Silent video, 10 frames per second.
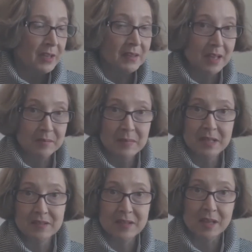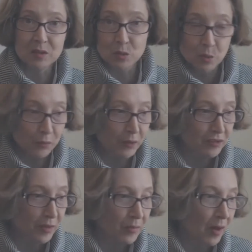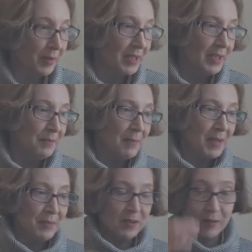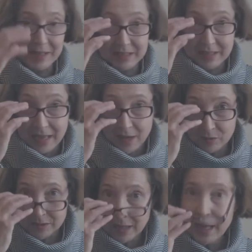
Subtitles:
that means that no further property may be rented out,